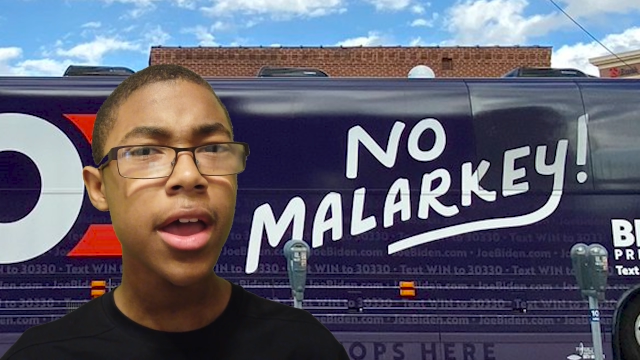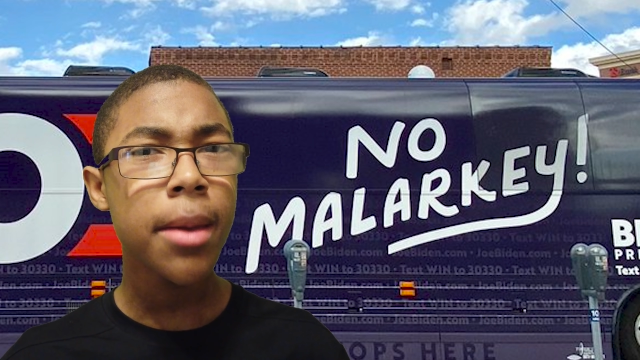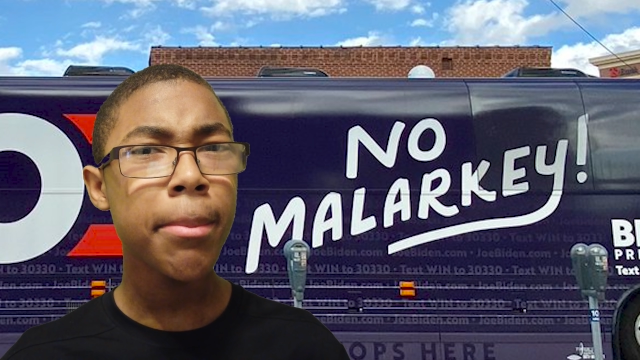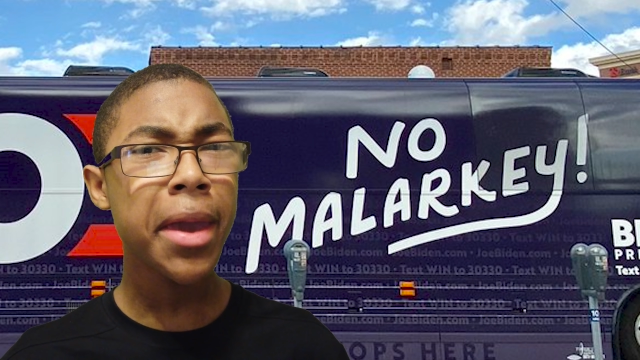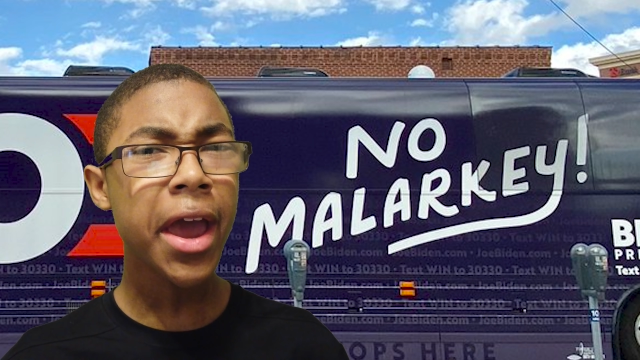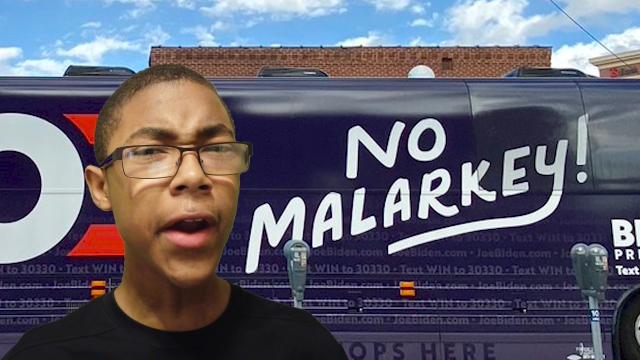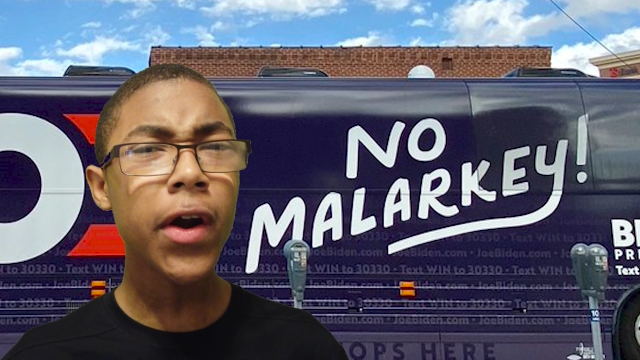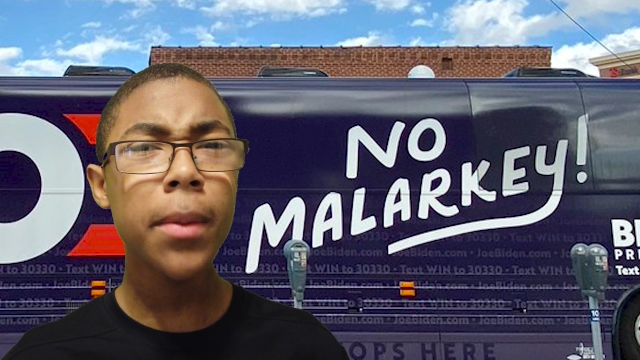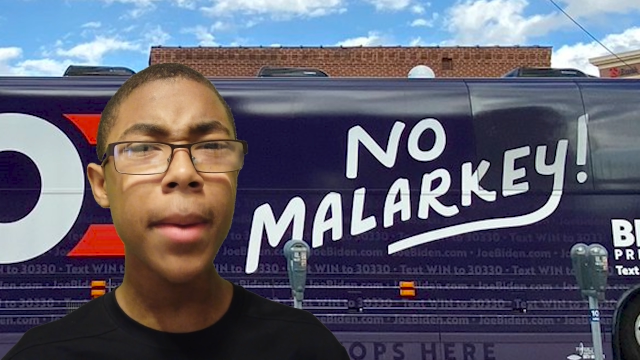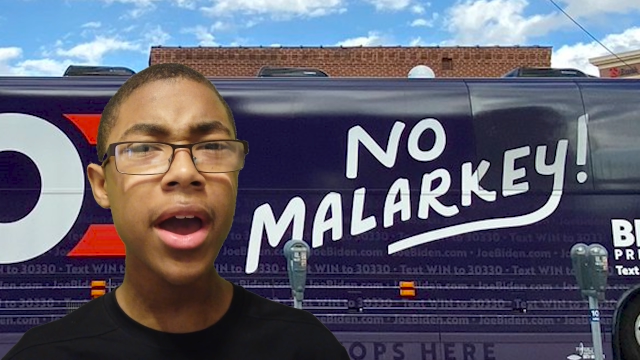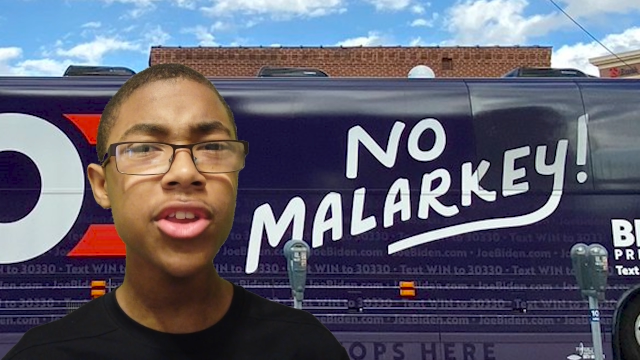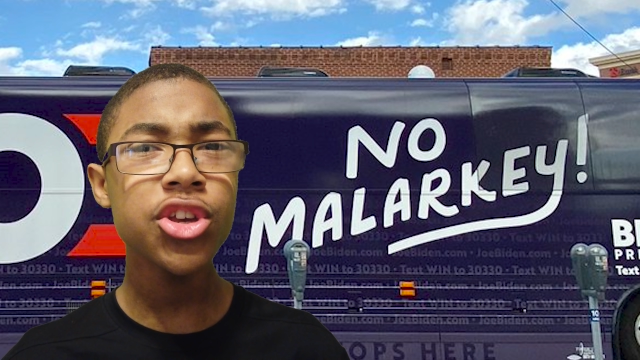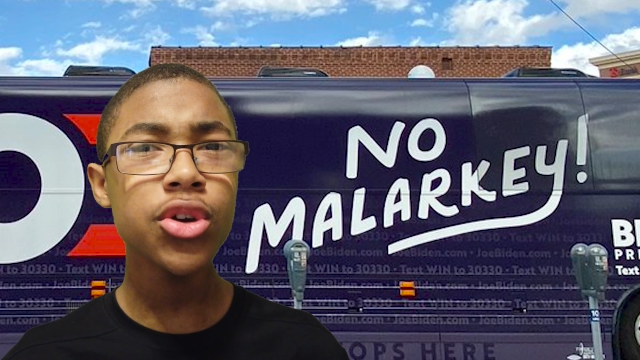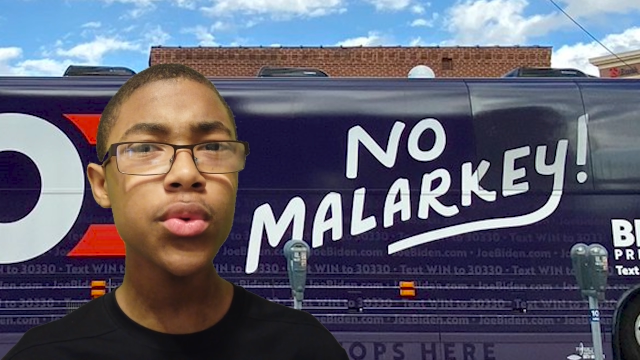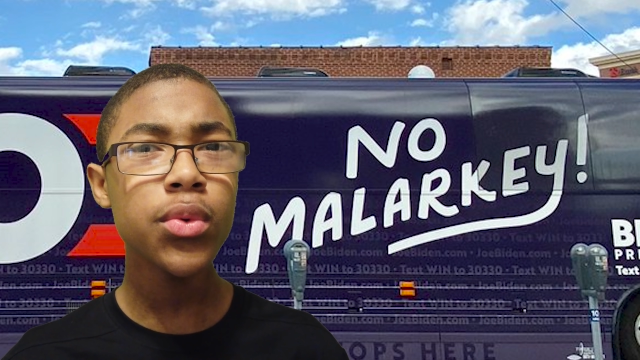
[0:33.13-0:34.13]
May I
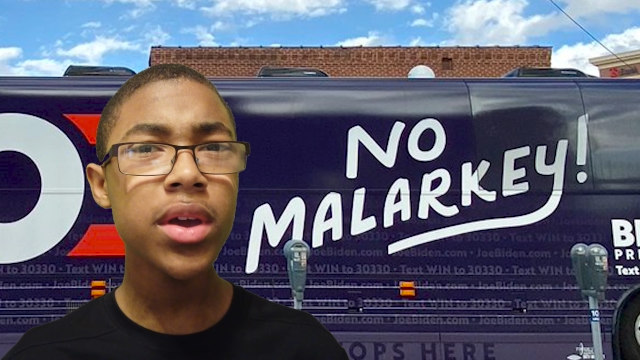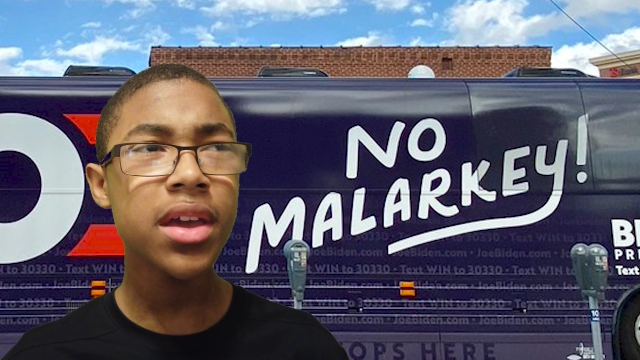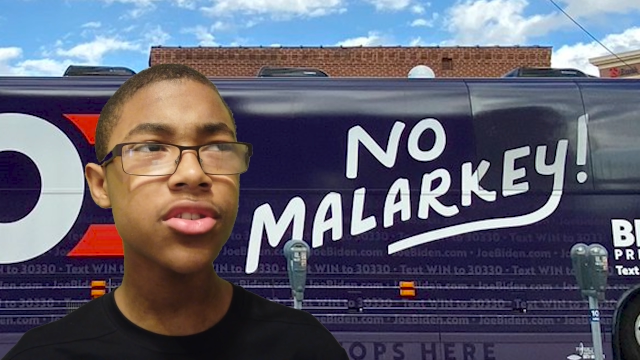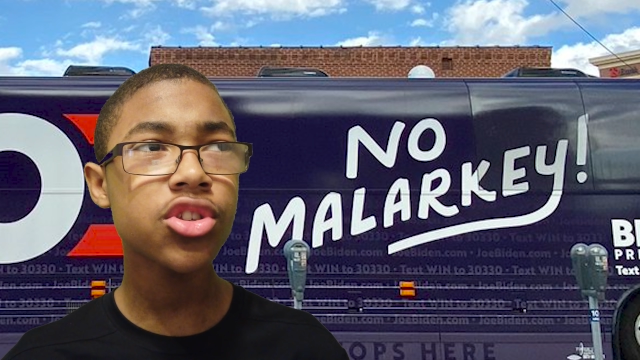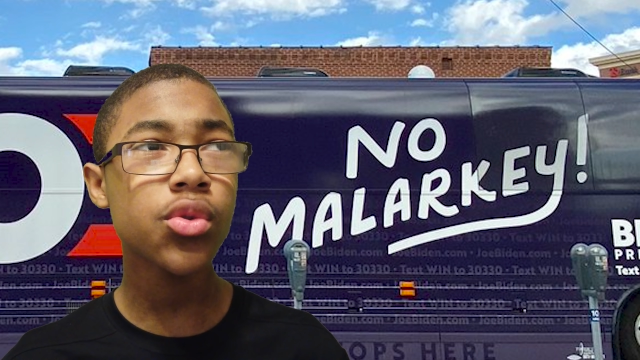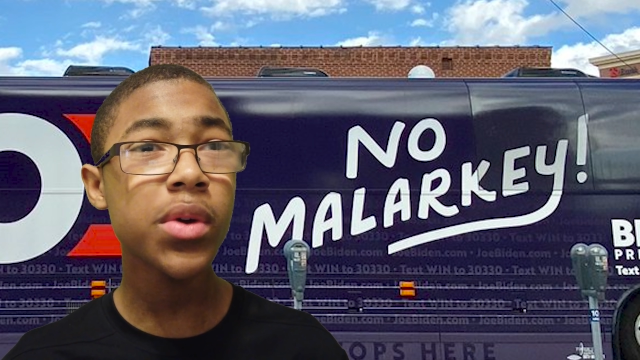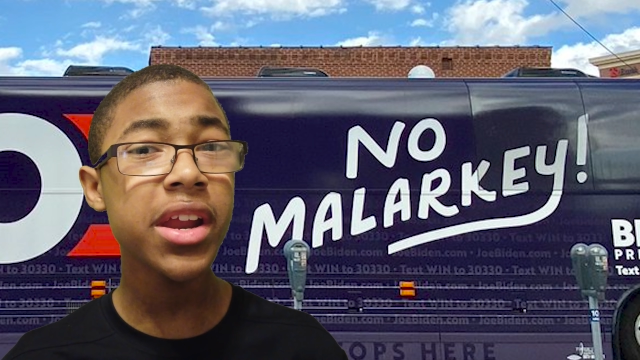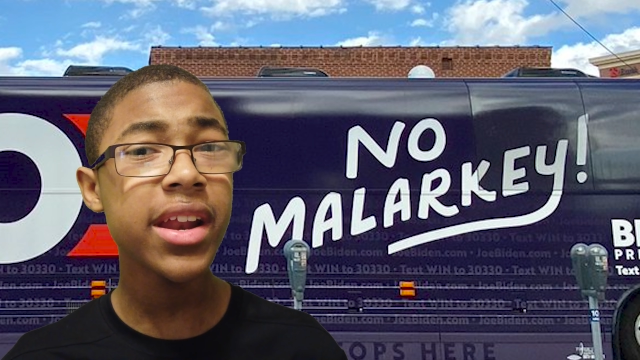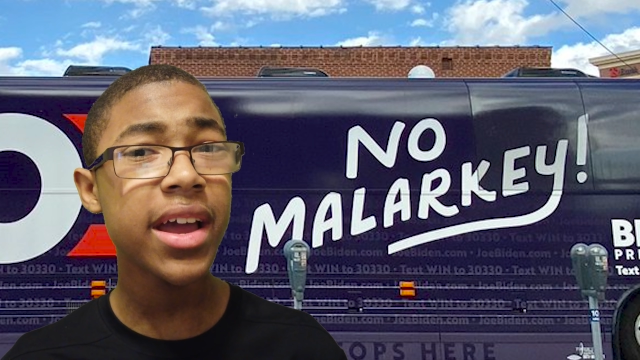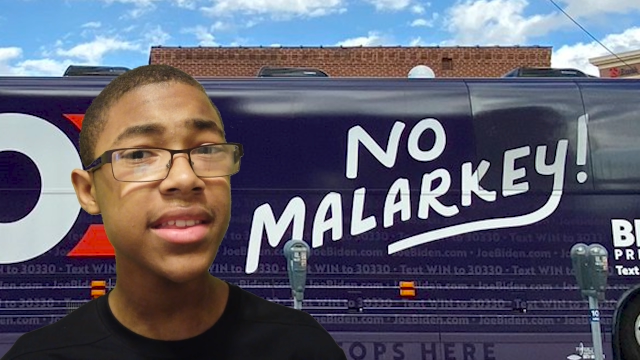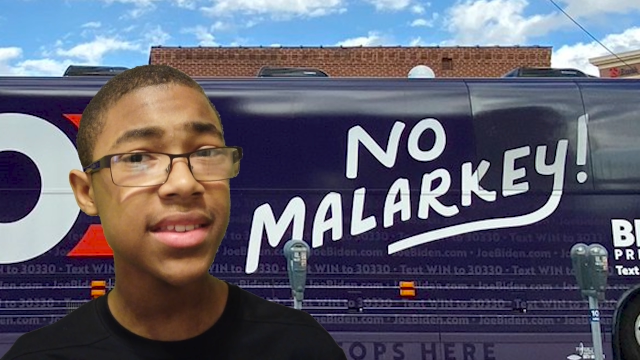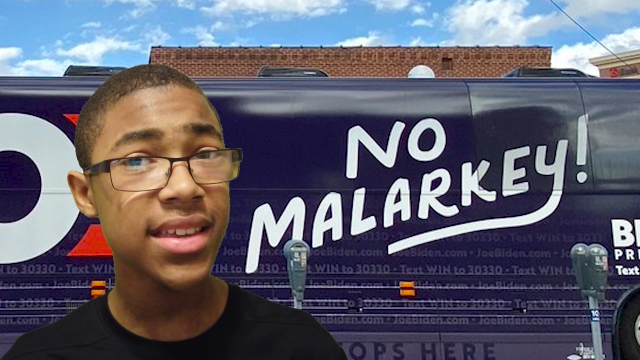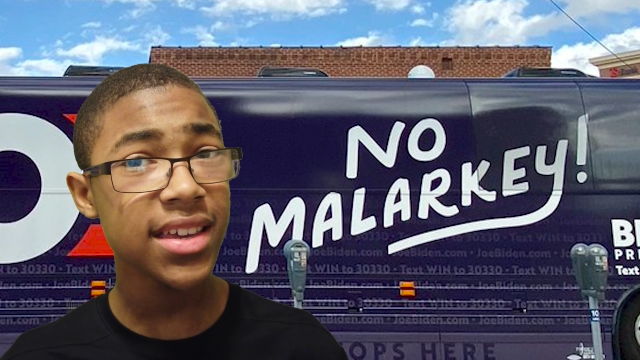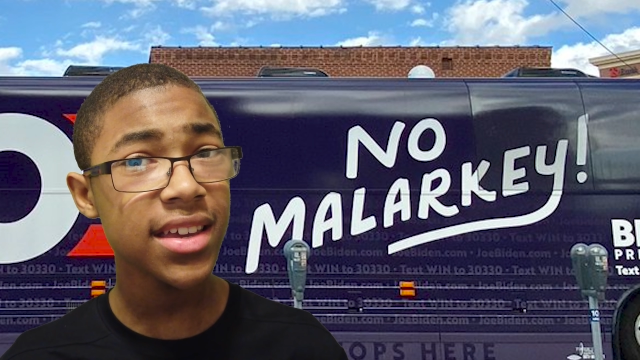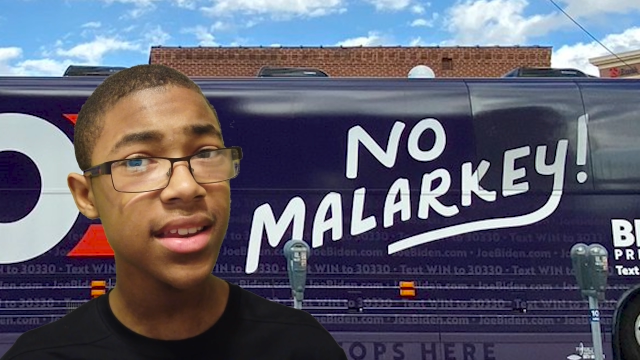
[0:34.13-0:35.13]
remind you, it's
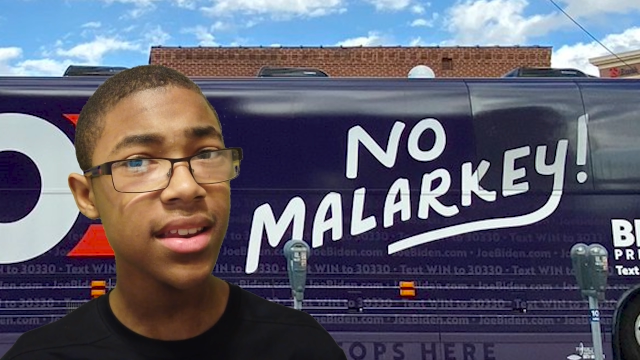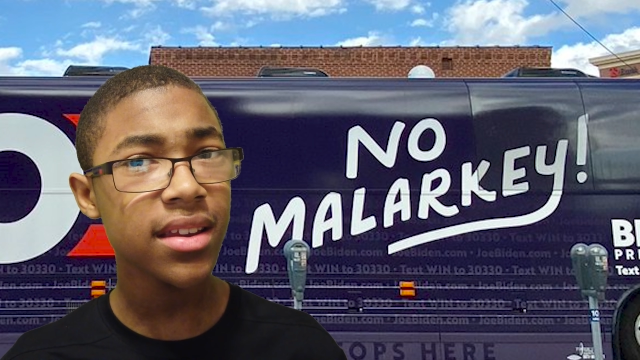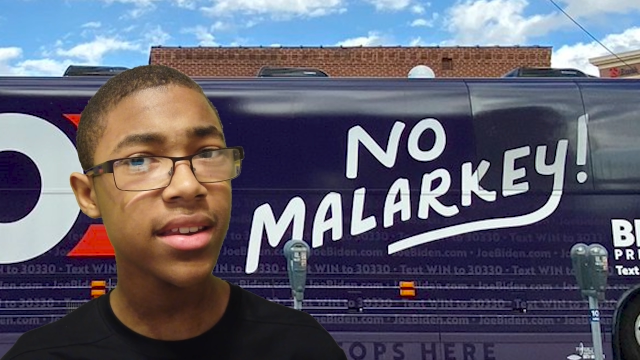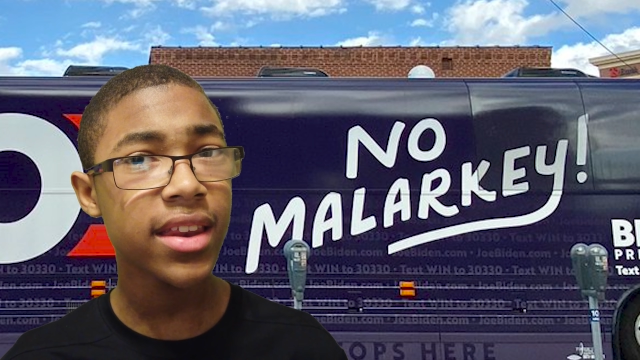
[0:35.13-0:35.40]
2019,